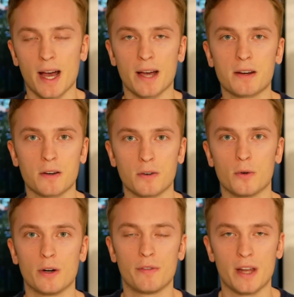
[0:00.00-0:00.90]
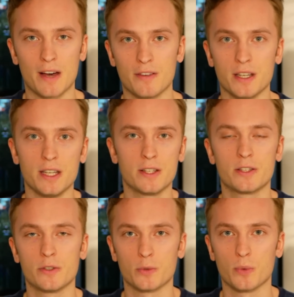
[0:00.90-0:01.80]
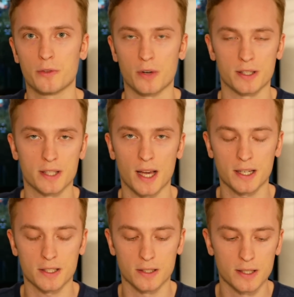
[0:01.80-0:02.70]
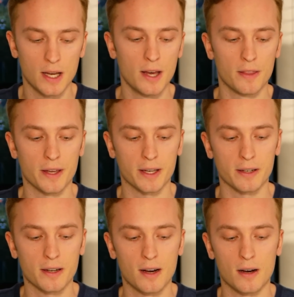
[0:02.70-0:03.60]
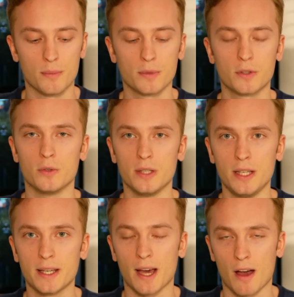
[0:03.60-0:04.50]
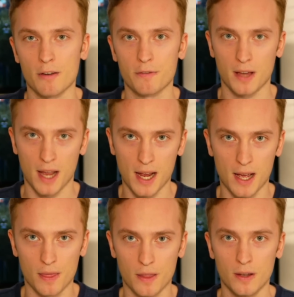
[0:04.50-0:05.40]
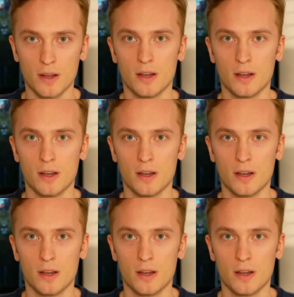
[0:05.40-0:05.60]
hacker or if they have any issues with transactions, they can come to ECAF and